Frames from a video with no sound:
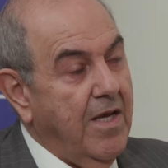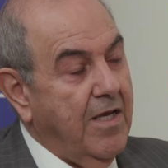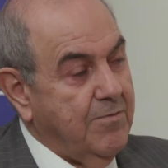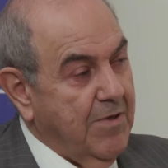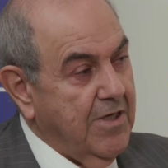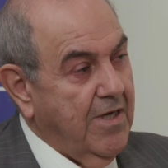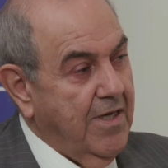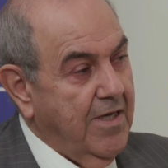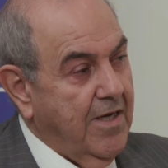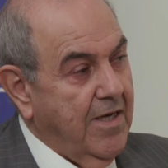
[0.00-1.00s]

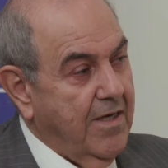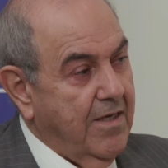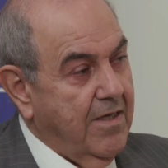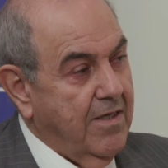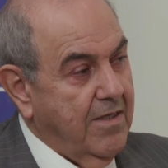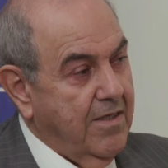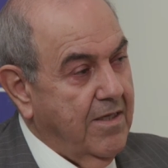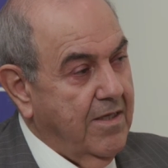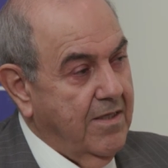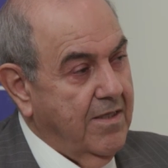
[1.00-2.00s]
Especially Iran
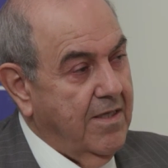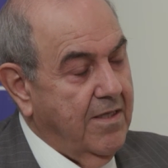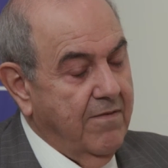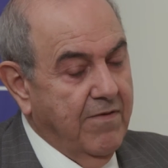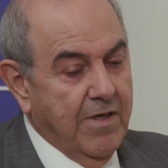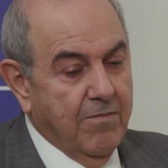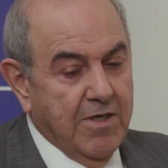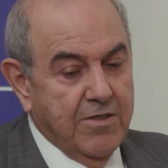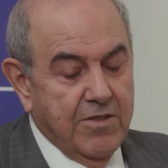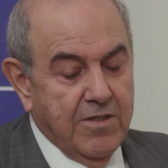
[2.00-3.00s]
did very
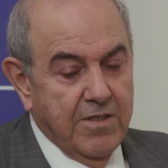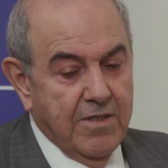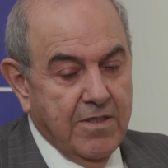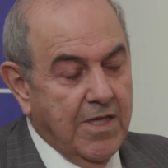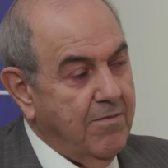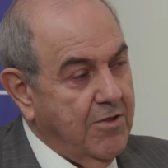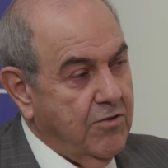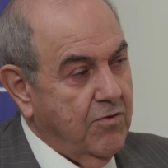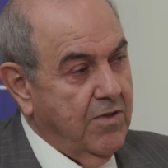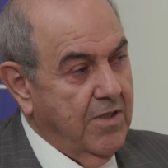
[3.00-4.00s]
much
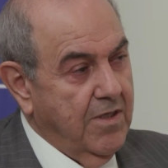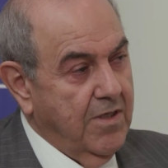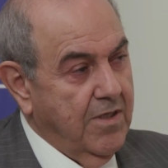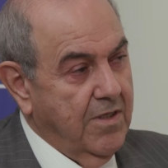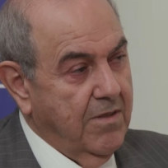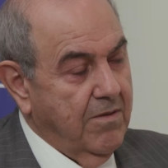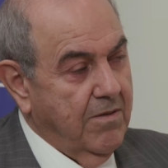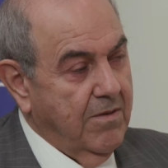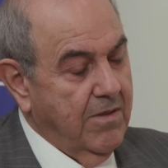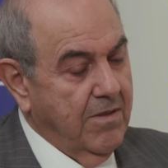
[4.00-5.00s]
damage to
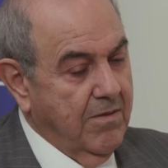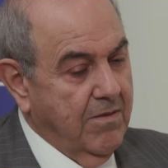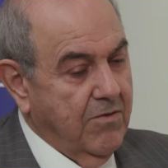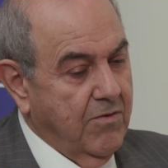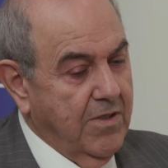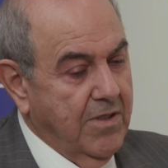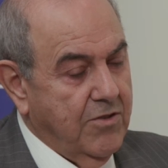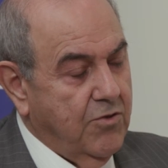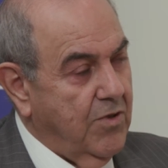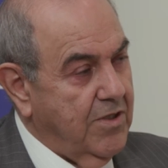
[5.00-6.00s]
the
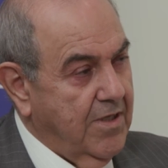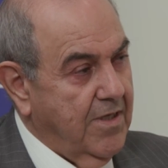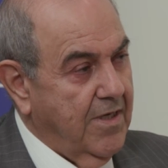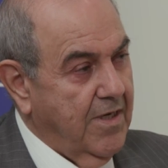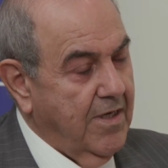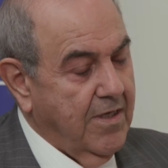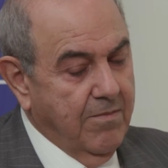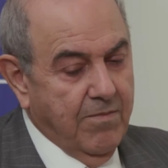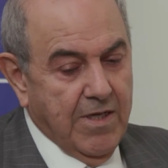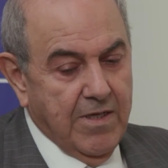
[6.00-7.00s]
situation in
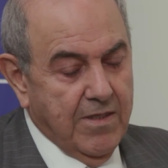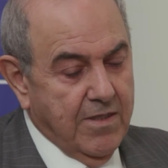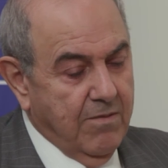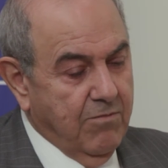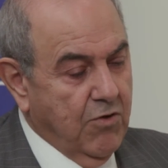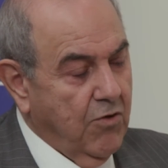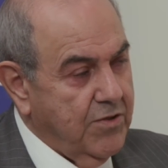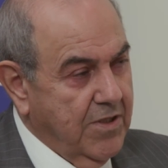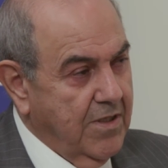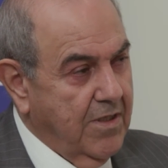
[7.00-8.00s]
Iraq by
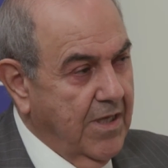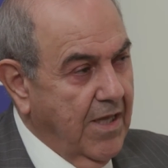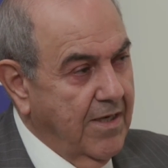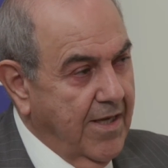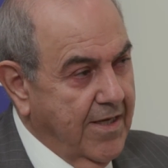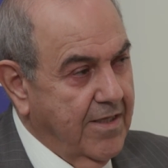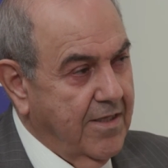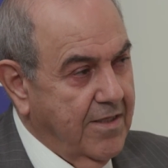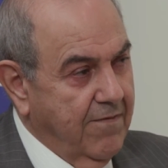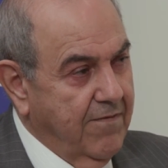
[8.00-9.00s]
gross and naked
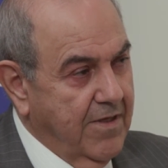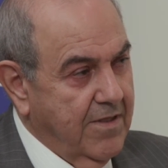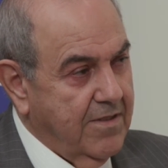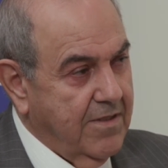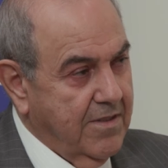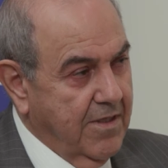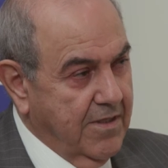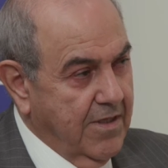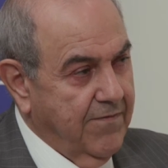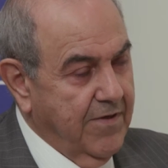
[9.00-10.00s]

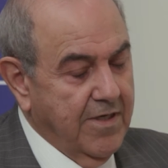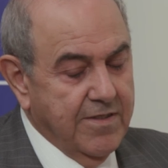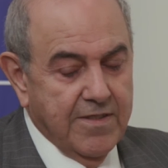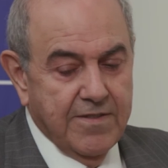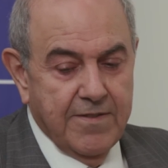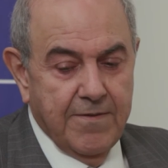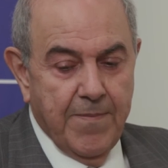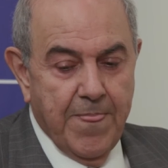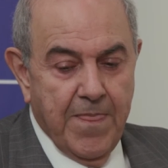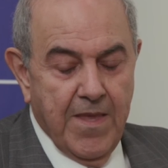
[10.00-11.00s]
interferences.
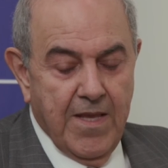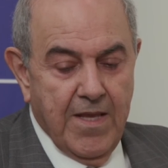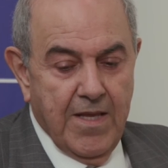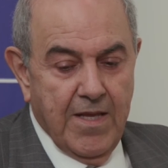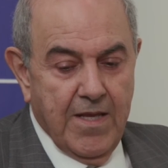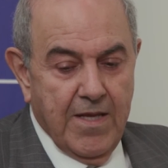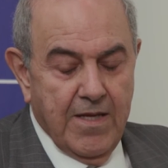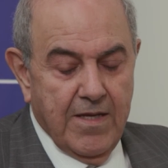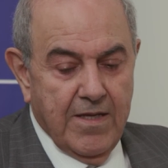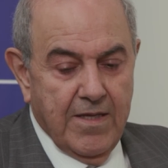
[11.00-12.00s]

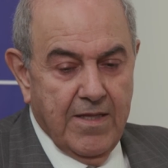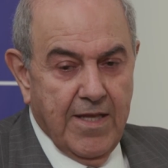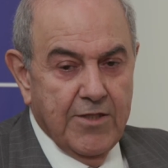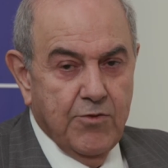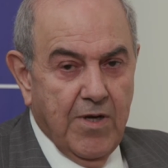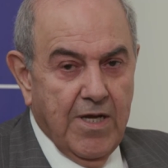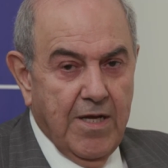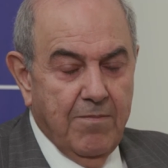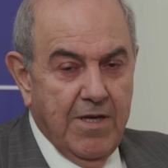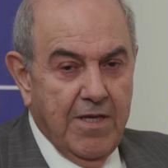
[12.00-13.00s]
That's
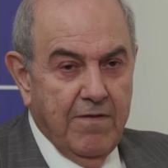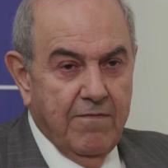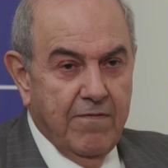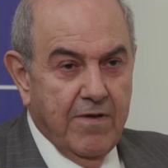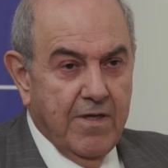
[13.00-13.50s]
why I believe